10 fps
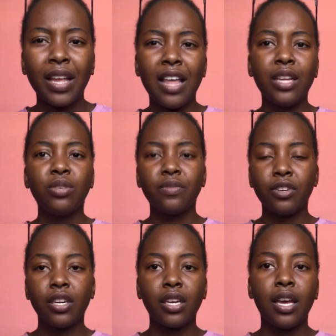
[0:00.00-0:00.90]
And that was
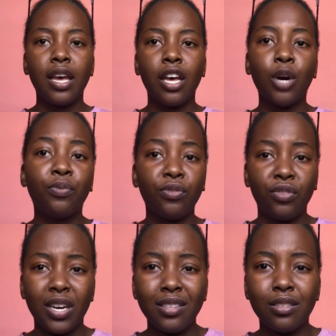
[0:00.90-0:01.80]
very helpful
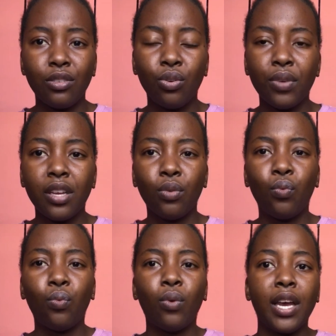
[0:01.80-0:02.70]
for us,
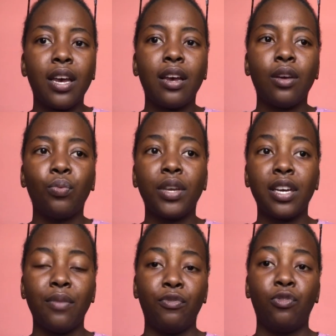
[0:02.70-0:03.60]
knowing where we
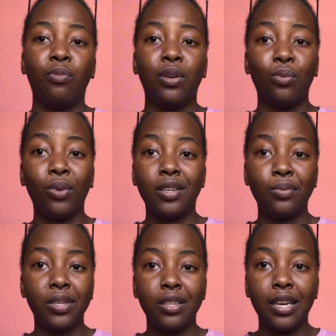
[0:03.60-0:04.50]
come from and what
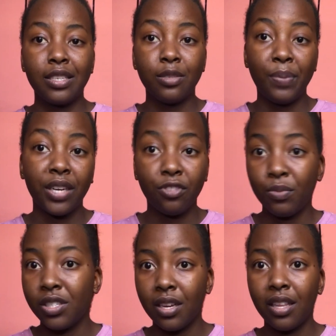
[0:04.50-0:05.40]
we expect from
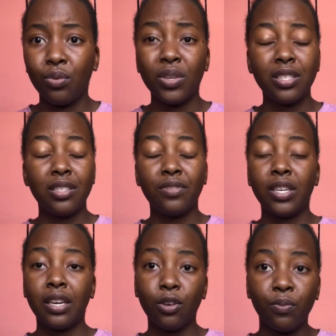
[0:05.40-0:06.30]
each other, which is
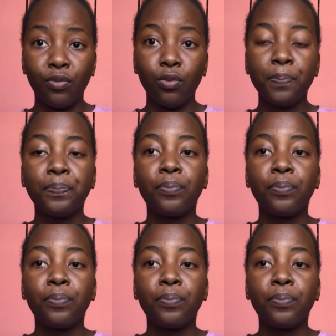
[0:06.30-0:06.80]
very helpful.